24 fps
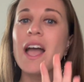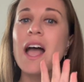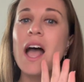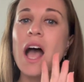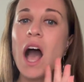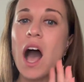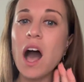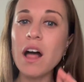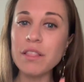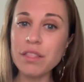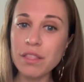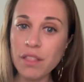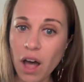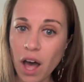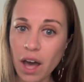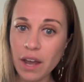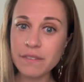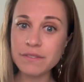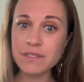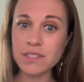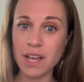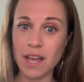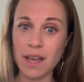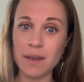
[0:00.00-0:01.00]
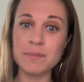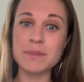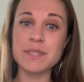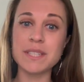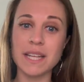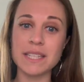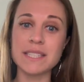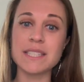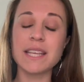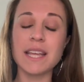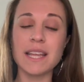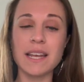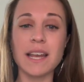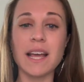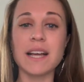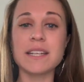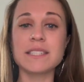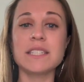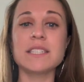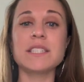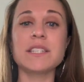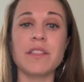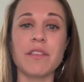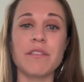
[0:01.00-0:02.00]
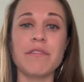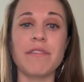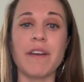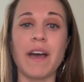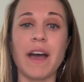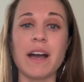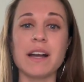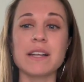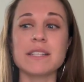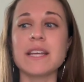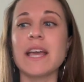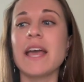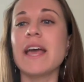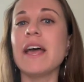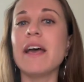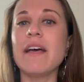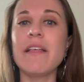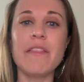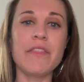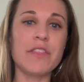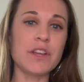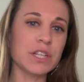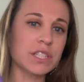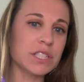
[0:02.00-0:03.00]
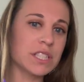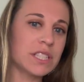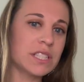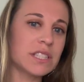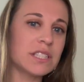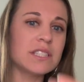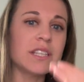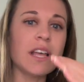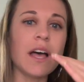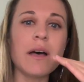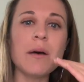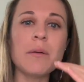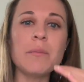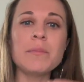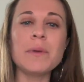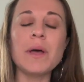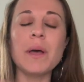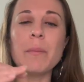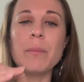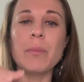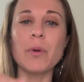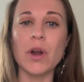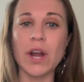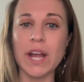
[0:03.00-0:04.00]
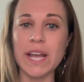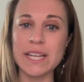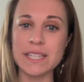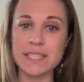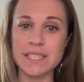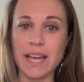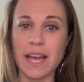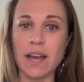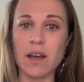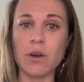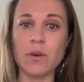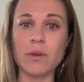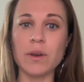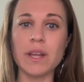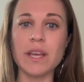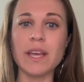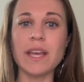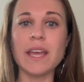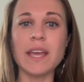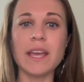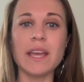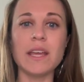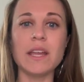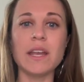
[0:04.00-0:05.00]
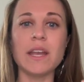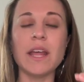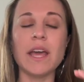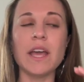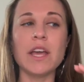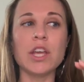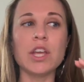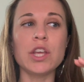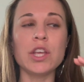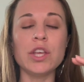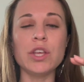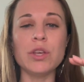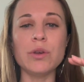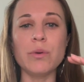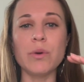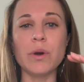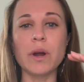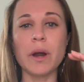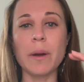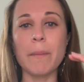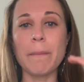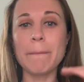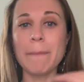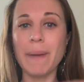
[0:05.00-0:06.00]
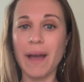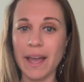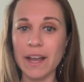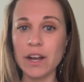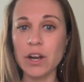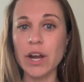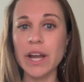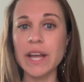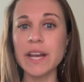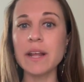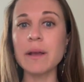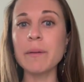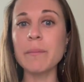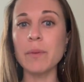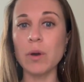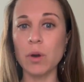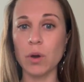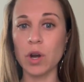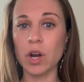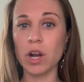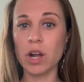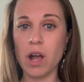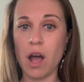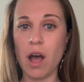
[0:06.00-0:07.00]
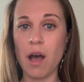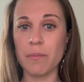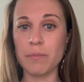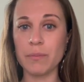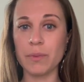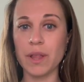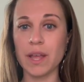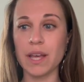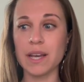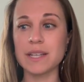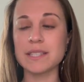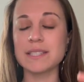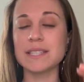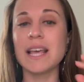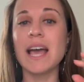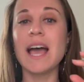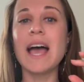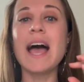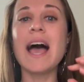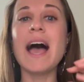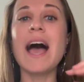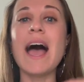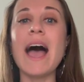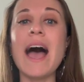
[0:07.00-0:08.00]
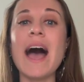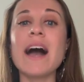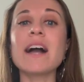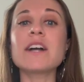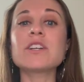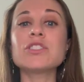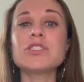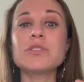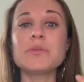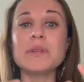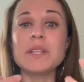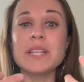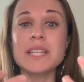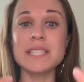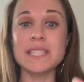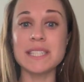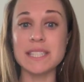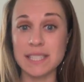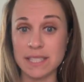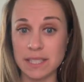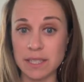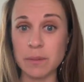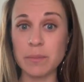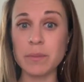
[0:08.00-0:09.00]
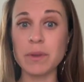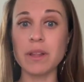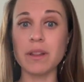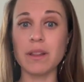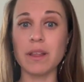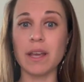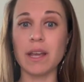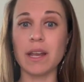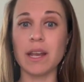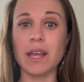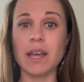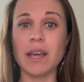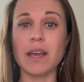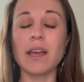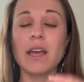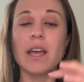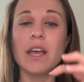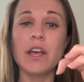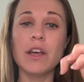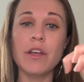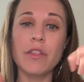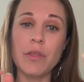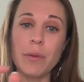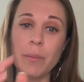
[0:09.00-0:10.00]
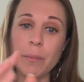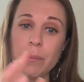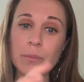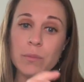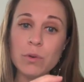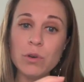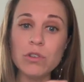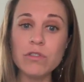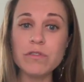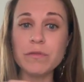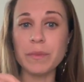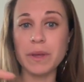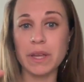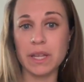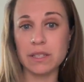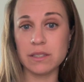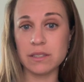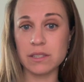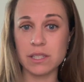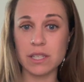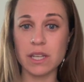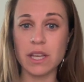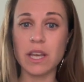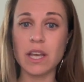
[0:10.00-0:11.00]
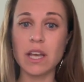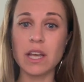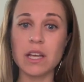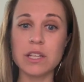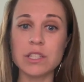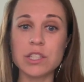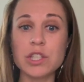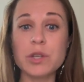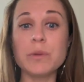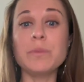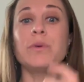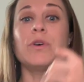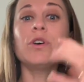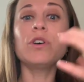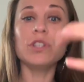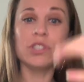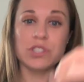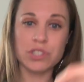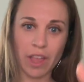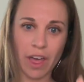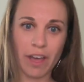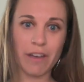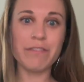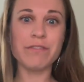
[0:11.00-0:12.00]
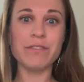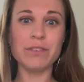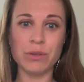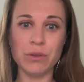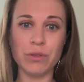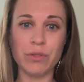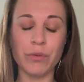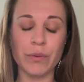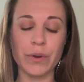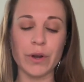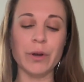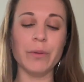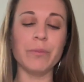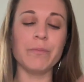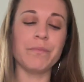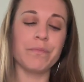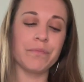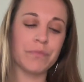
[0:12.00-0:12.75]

A lot of times that's connected to the fact that there's some breakdown in your migrating motor complex actually stimulating the movement to push that food through.